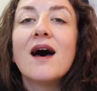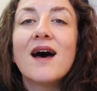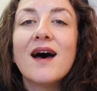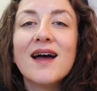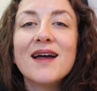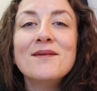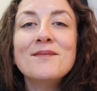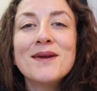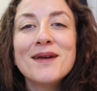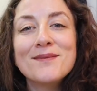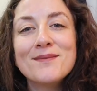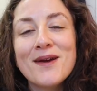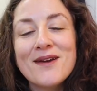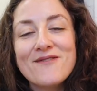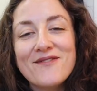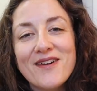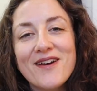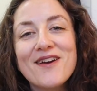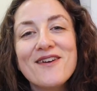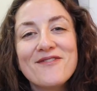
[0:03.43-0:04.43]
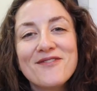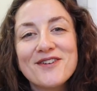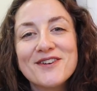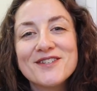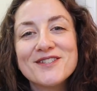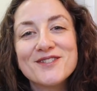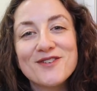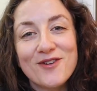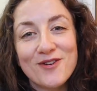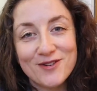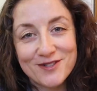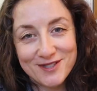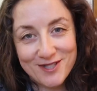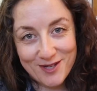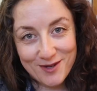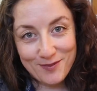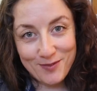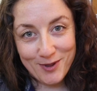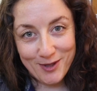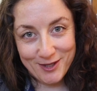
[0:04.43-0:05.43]
I made my very first
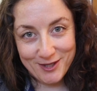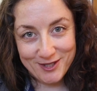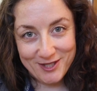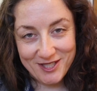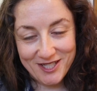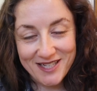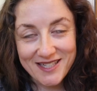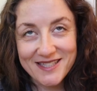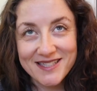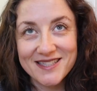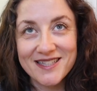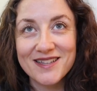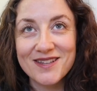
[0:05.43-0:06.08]
Ulta purchase.